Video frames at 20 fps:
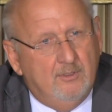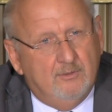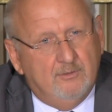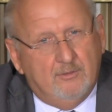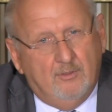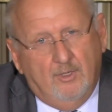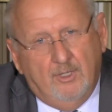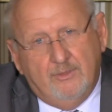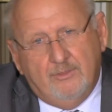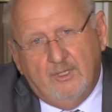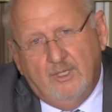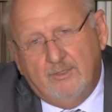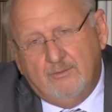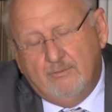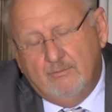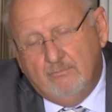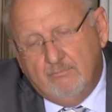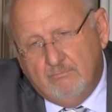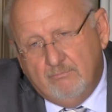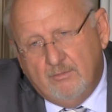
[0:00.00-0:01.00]
So I
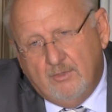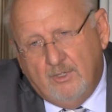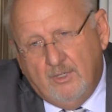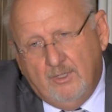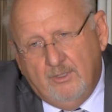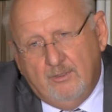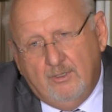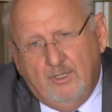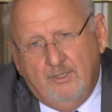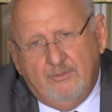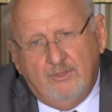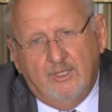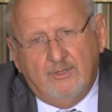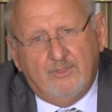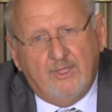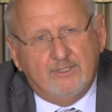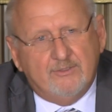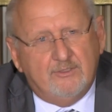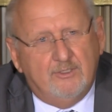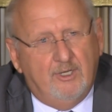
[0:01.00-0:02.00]
think
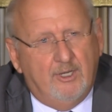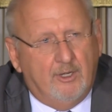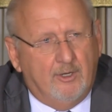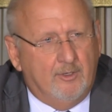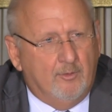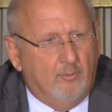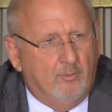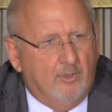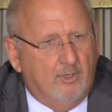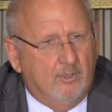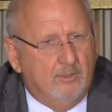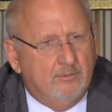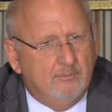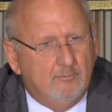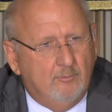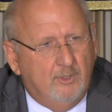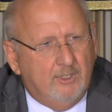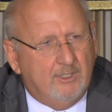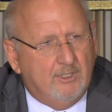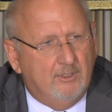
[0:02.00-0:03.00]
that's an area where
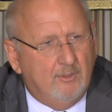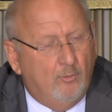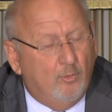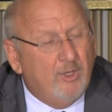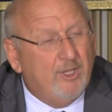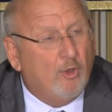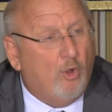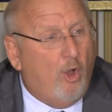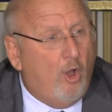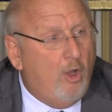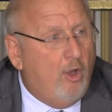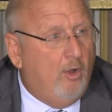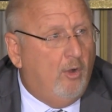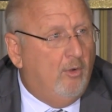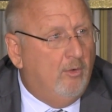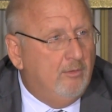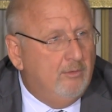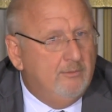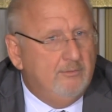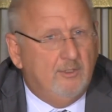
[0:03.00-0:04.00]
we can
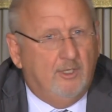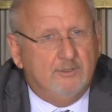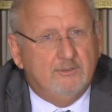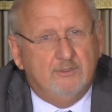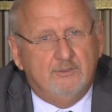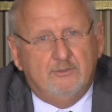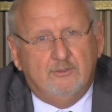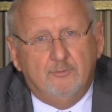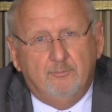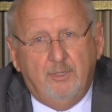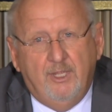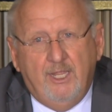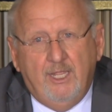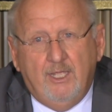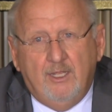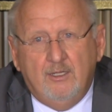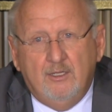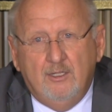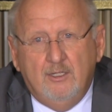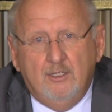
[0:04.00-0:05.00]
all, not just
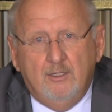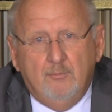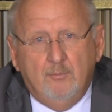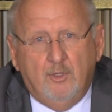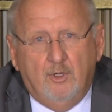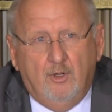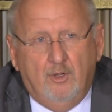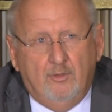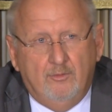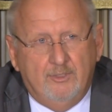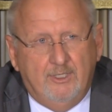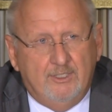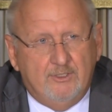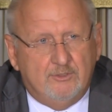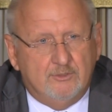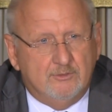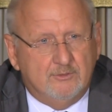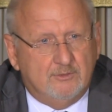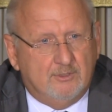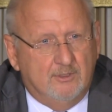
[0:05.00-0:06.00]
Japan, but all
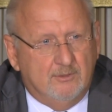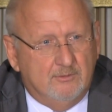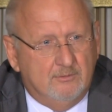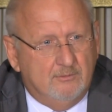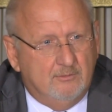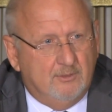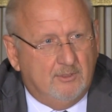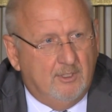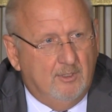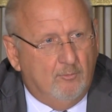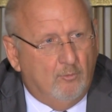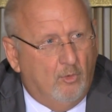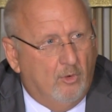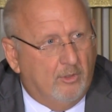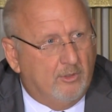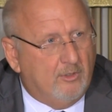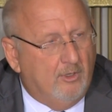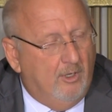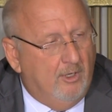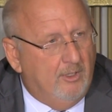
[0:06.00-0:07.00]
nations can
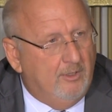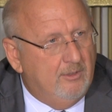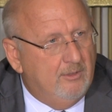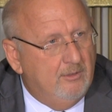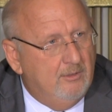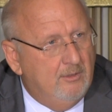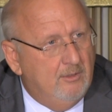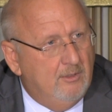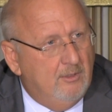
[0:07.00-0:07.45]
work on